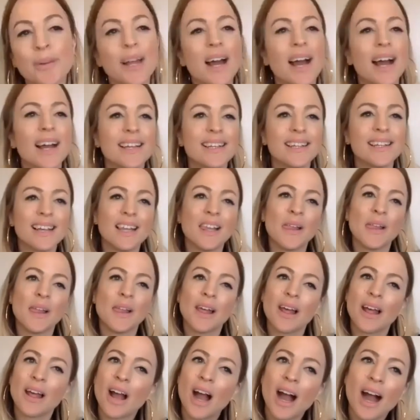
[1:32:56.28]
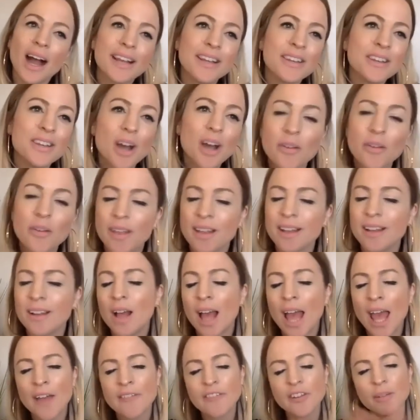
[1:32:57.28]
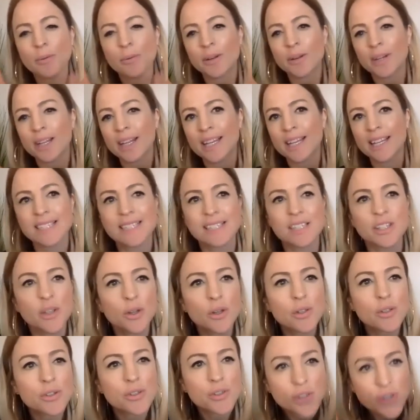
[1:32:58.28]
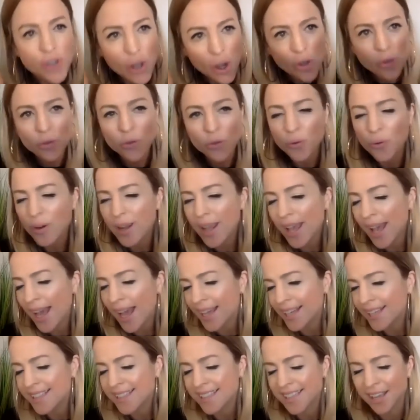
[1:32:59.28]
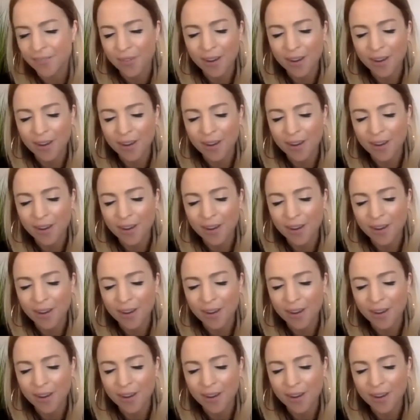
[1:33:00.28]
I know that everybody listening, you're so creative,